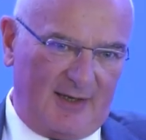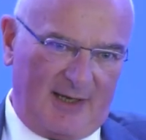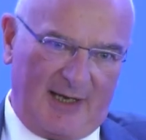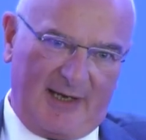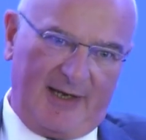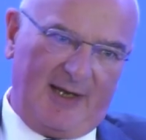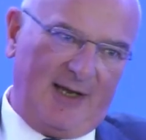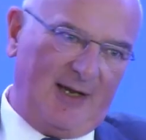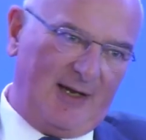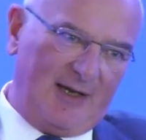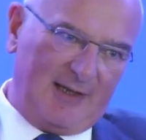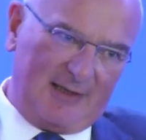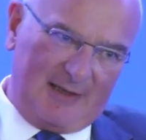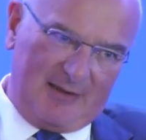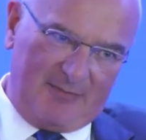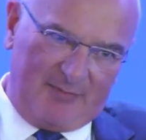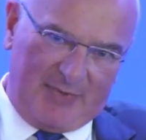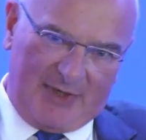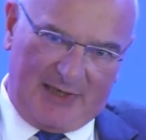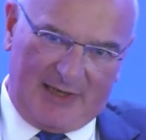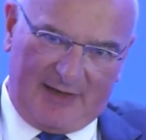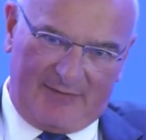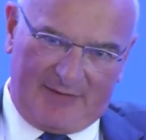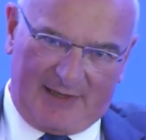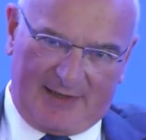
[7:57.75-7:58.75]
I hardly
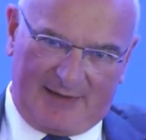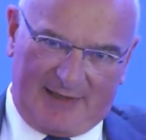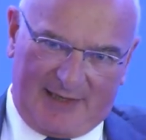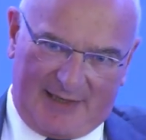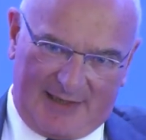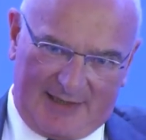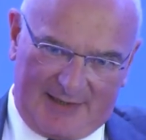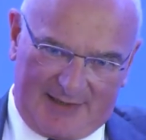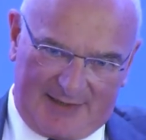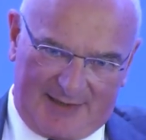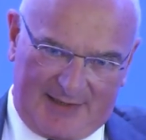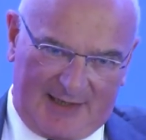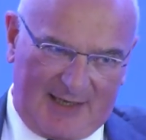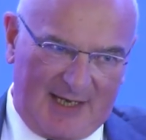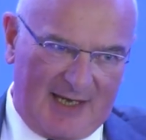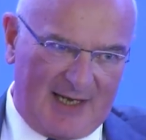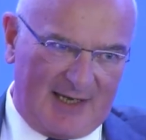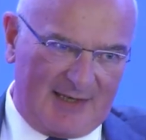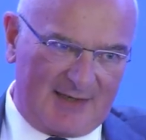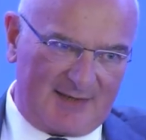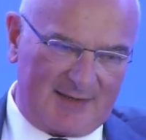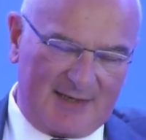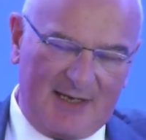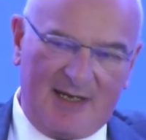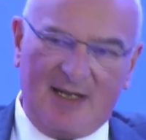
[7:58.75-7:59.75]
believe that that is the
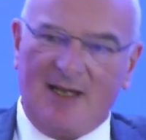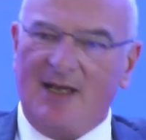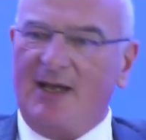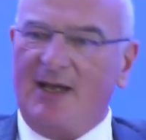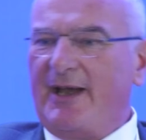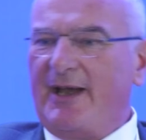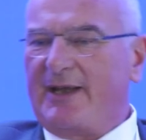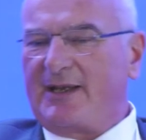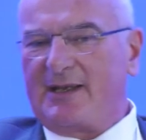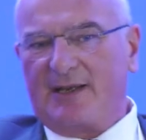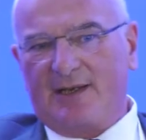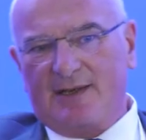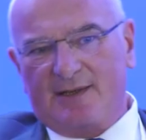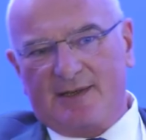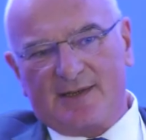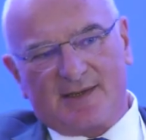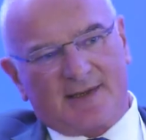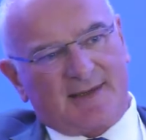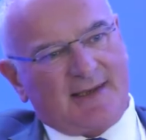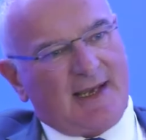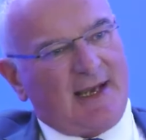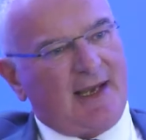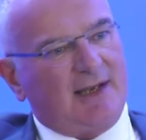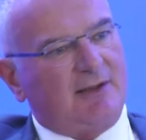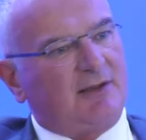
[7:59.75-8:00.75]
case. I can
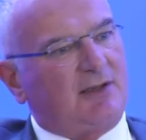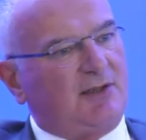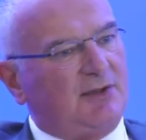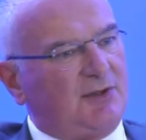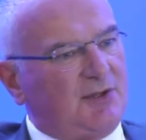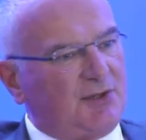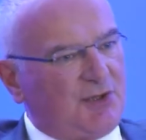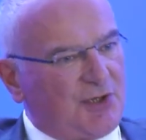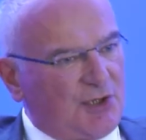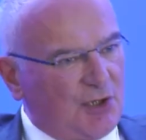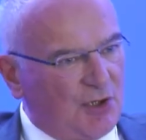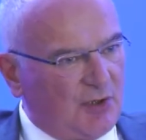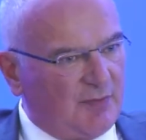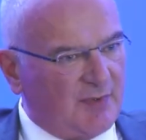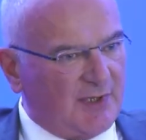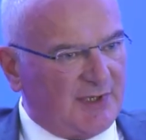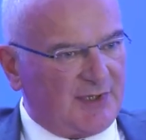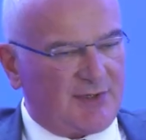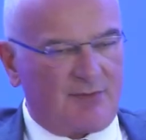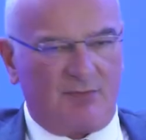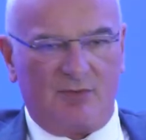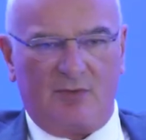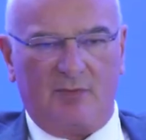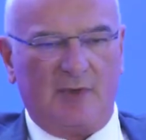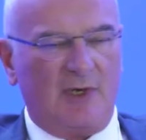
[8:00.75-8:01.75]
understand
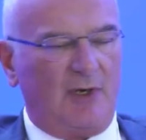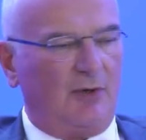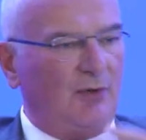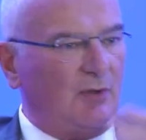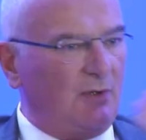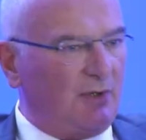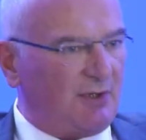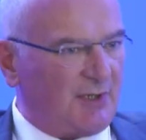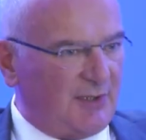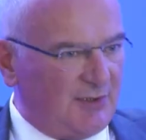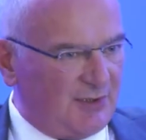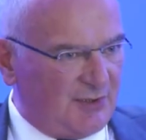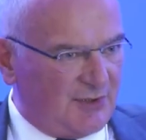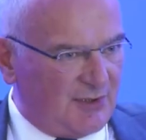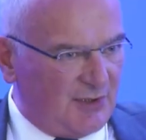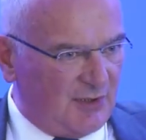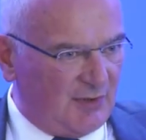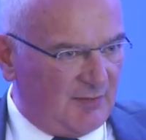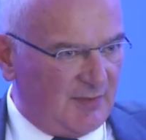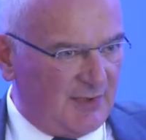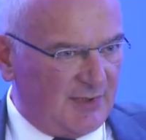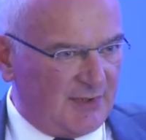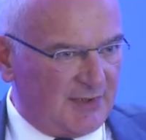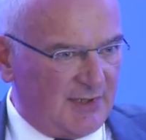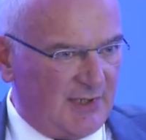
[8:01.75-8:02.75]
consumers. We're all
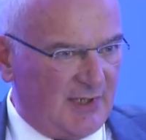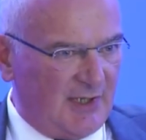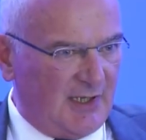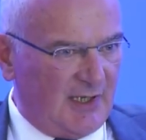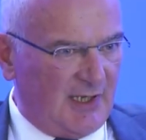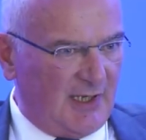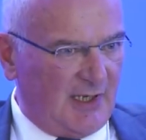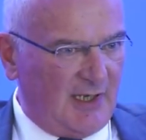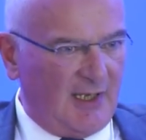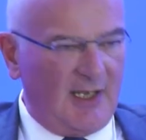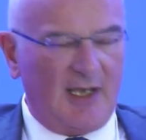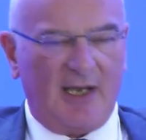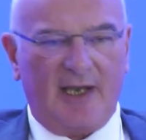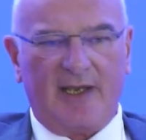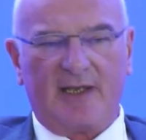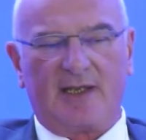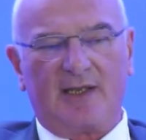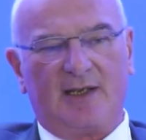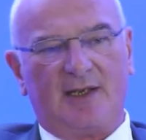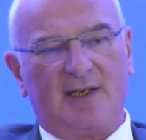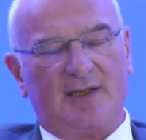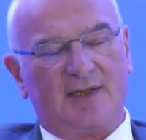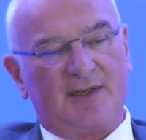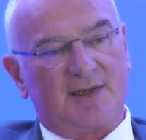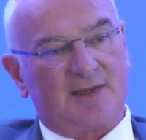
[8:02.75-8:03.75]
consumers. I
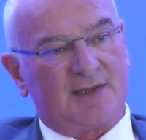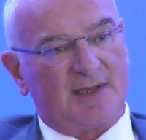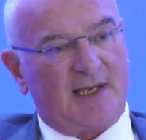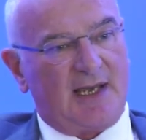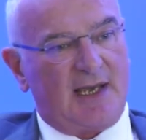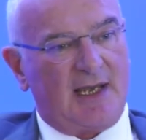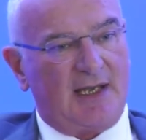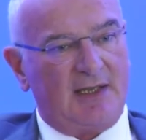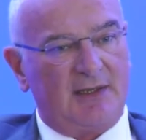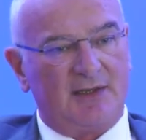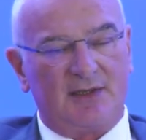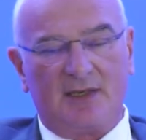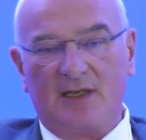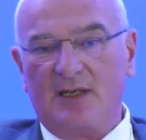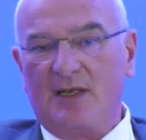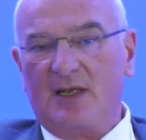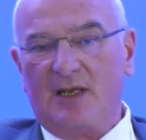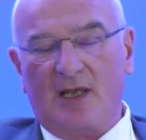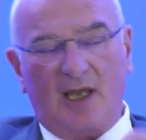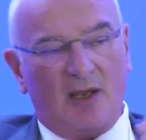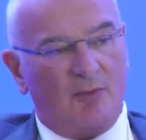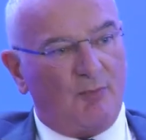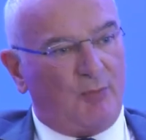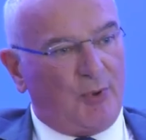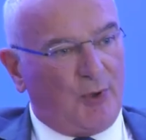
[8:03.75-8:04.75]
can understand
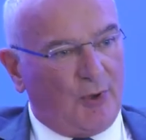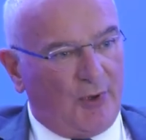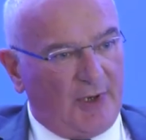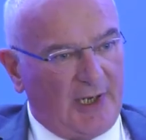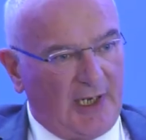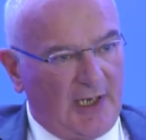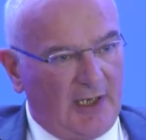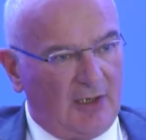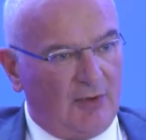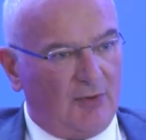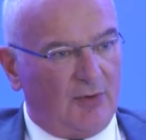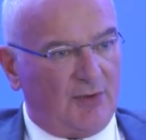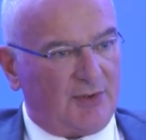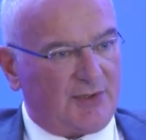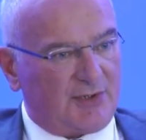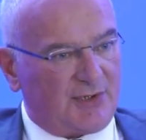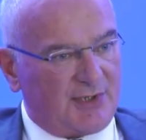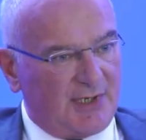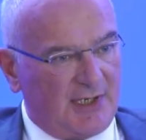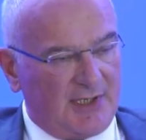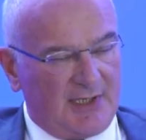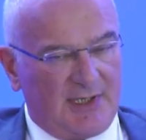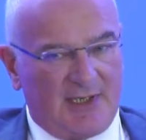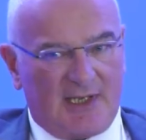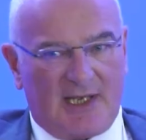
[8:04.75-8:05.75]
employee laws,
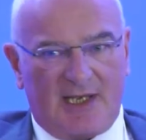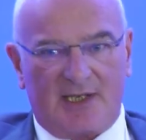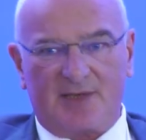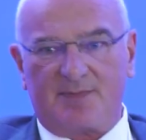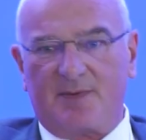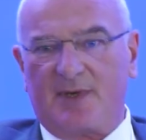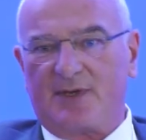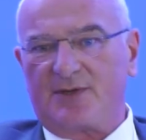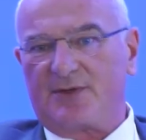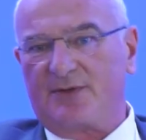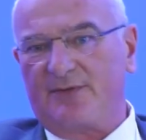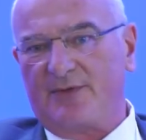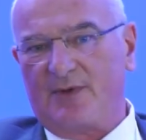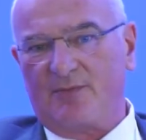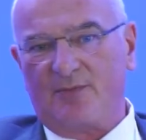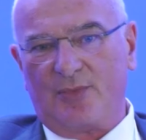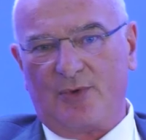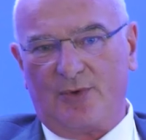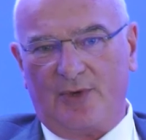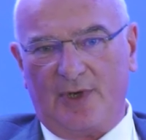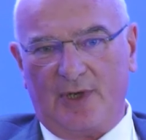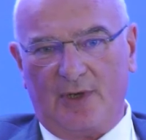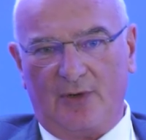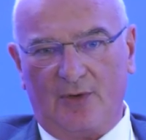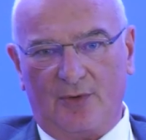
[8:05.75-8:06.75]
certain aspects of
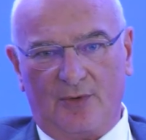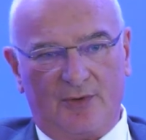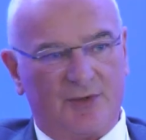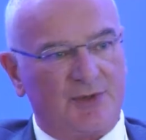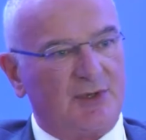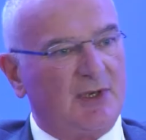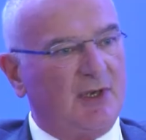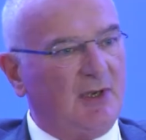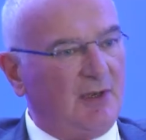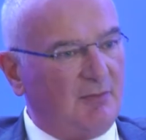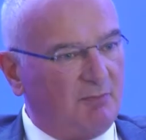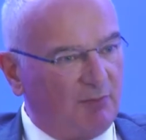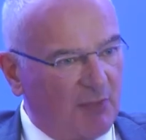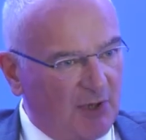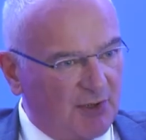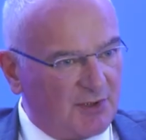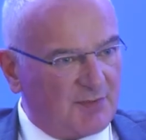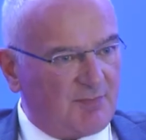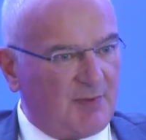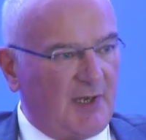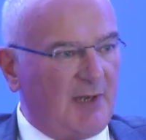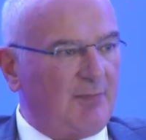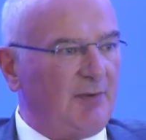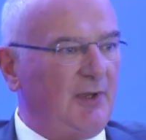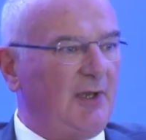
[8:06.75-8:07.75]
employee laws.
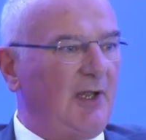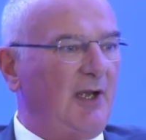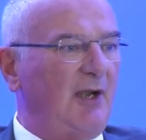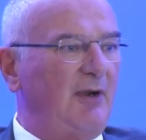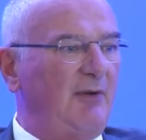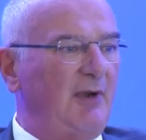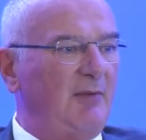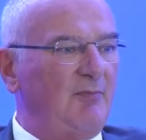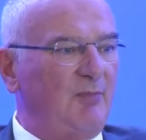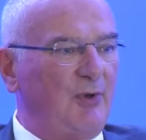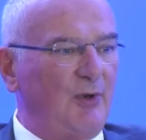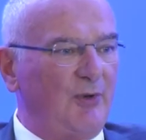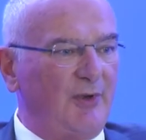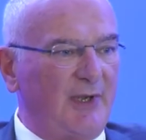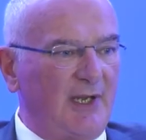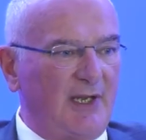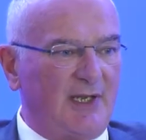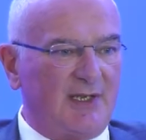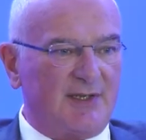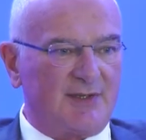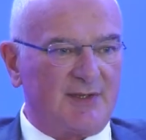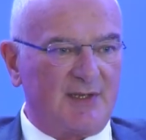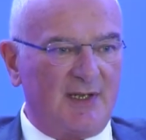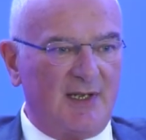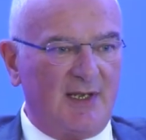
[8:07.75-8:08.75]
Most people are
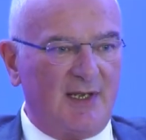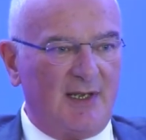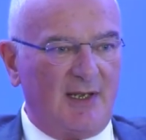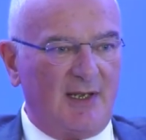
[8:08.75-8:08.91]
employees.